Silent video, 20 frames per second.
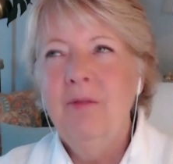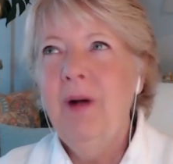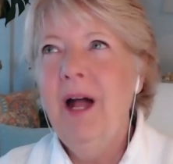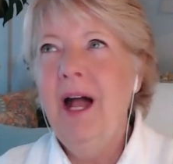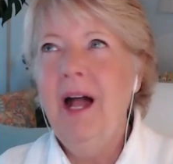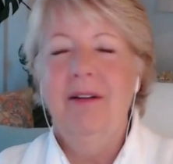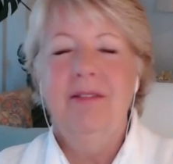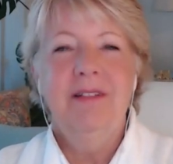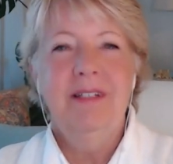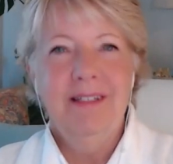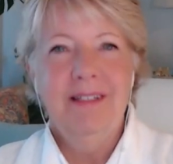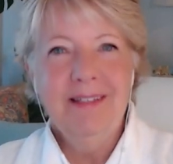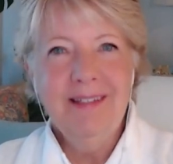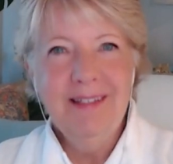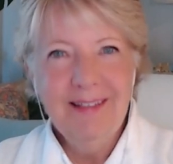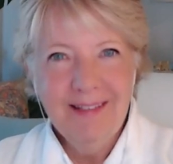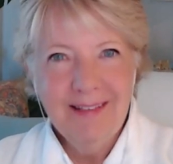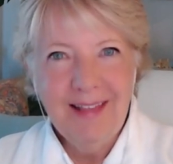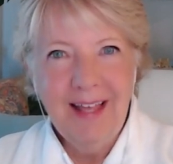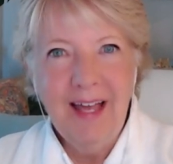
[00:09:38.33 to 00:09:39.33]
wow,
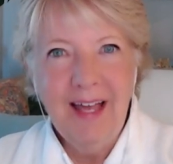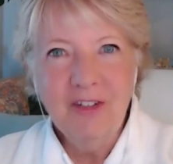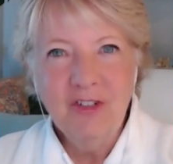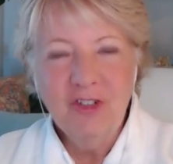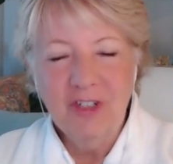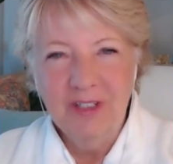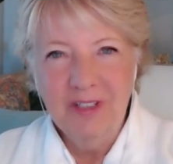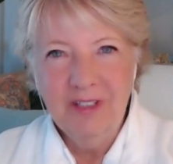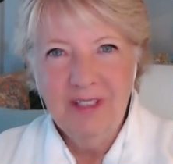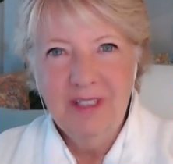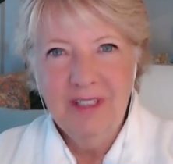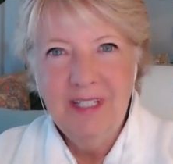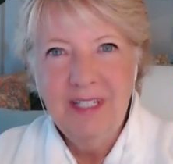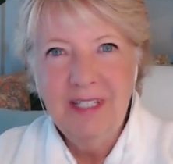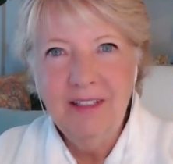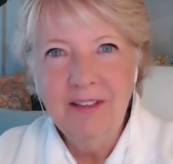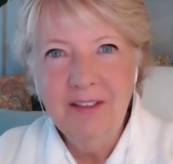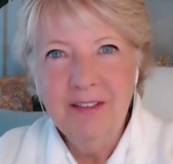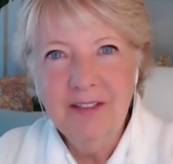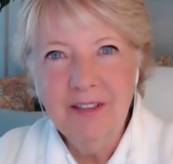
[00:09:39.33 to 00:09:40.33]
doesn't that just
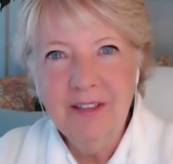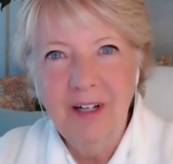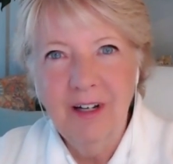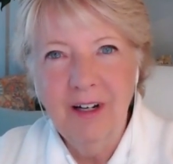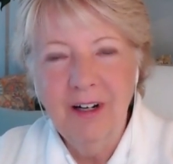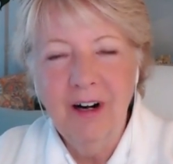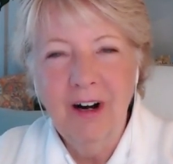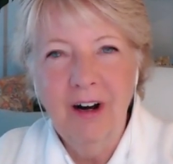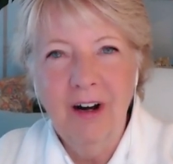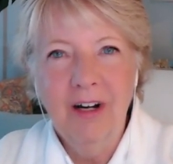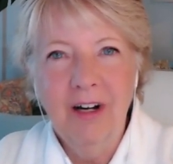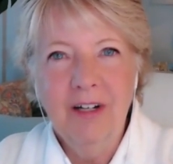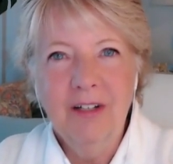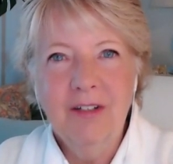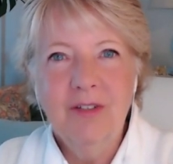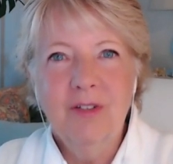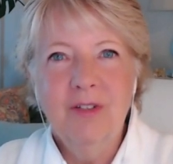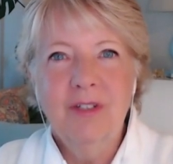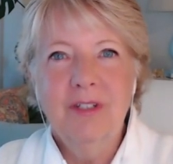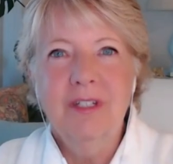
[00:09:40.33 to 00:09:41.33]
tilt our heart
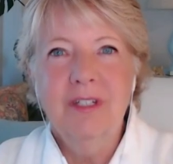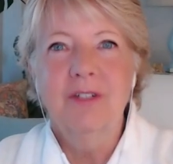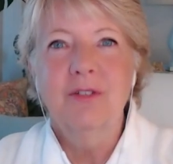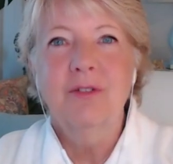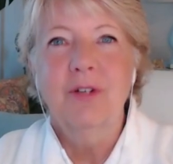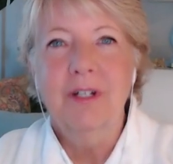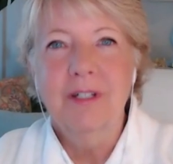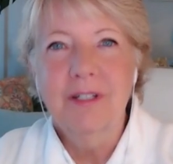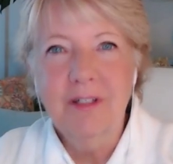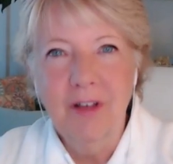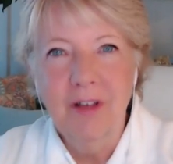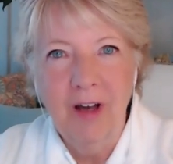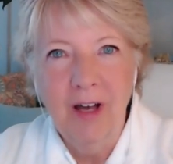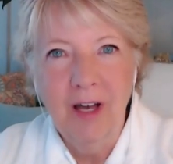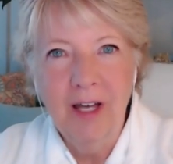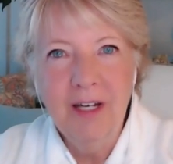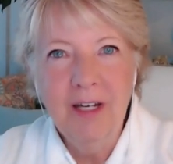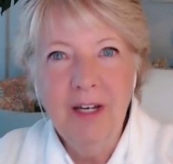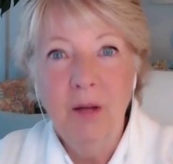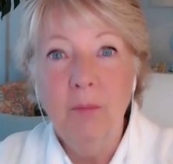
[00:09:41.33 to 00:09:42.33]
to trust
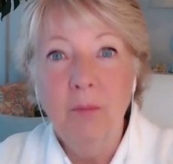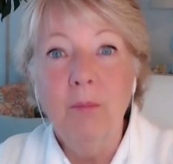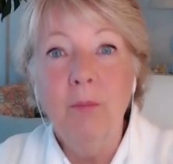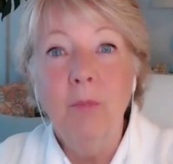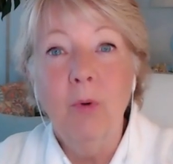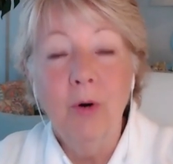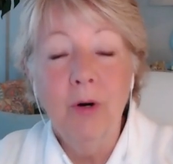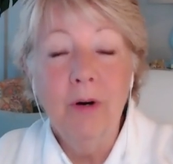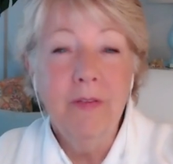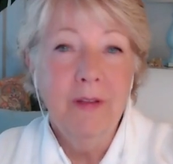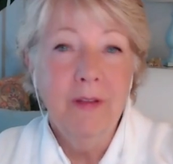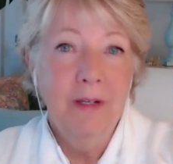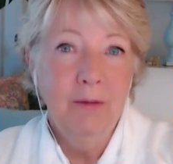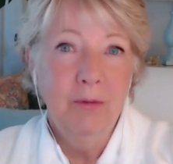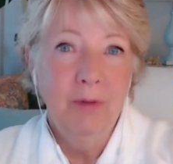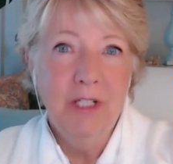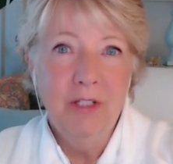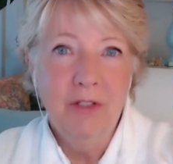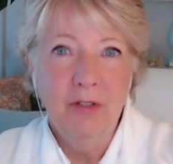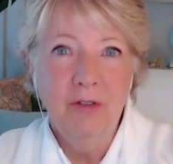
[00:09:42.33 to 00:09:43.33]
God more than
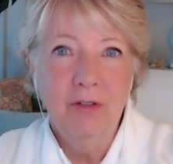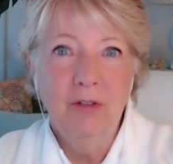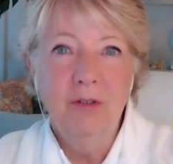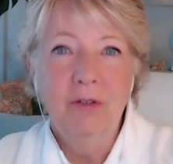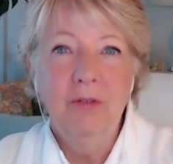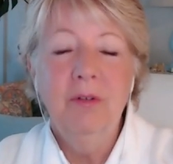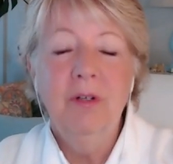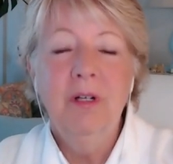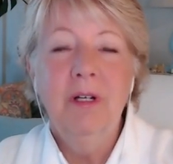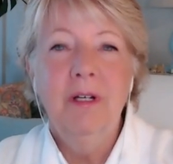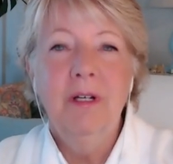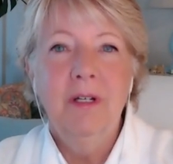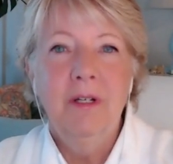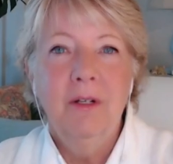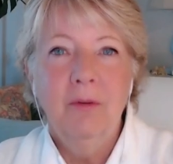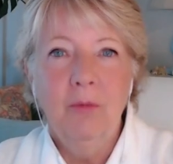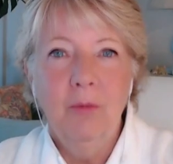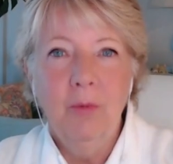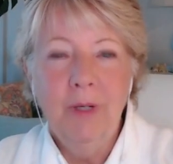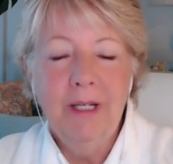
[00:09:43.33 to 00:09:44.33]
we do
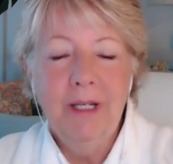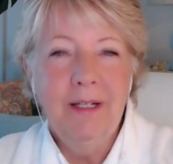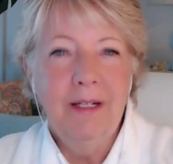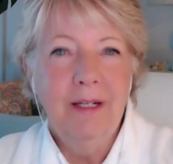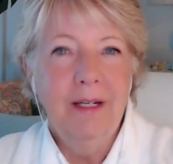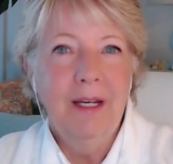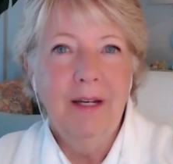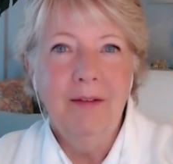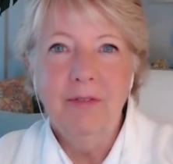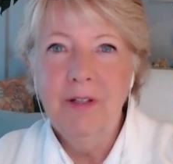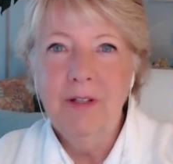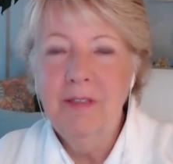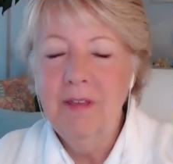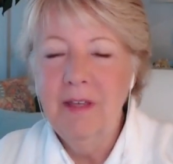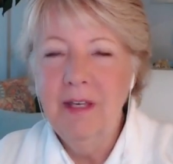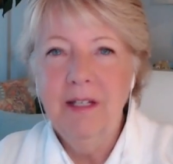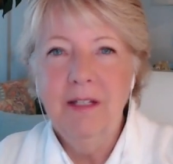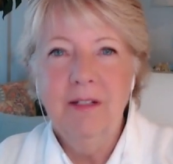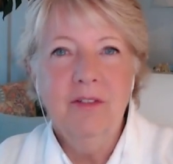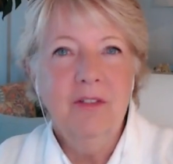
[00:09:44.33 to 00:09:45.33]
when
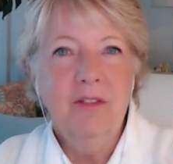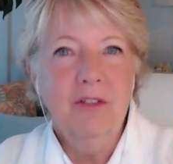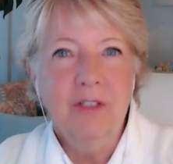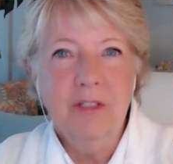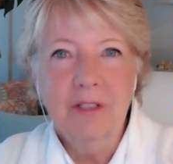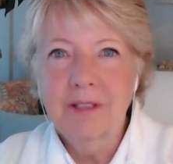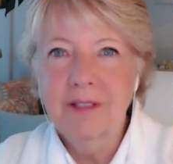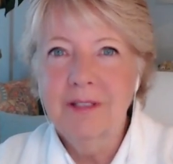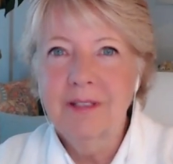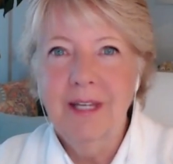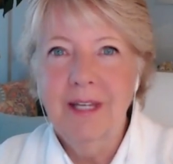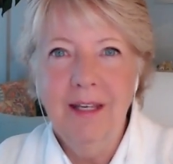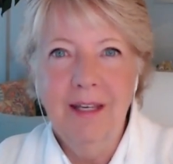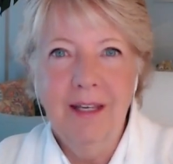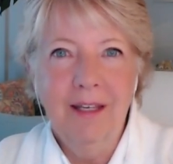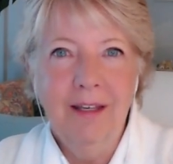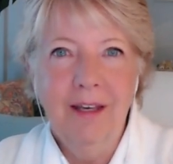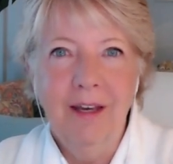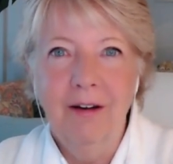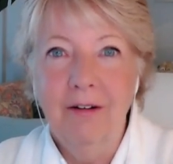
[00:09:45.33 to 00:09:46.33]
everything is just
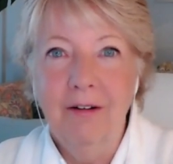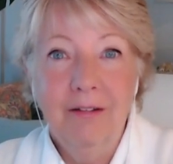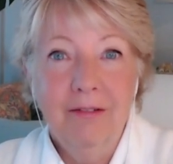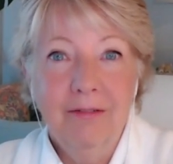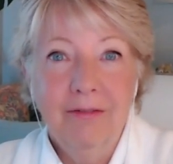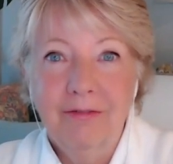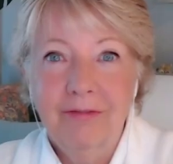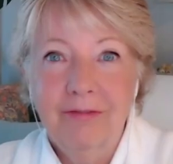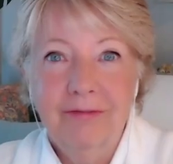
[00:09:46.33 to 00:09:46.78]
taken care of?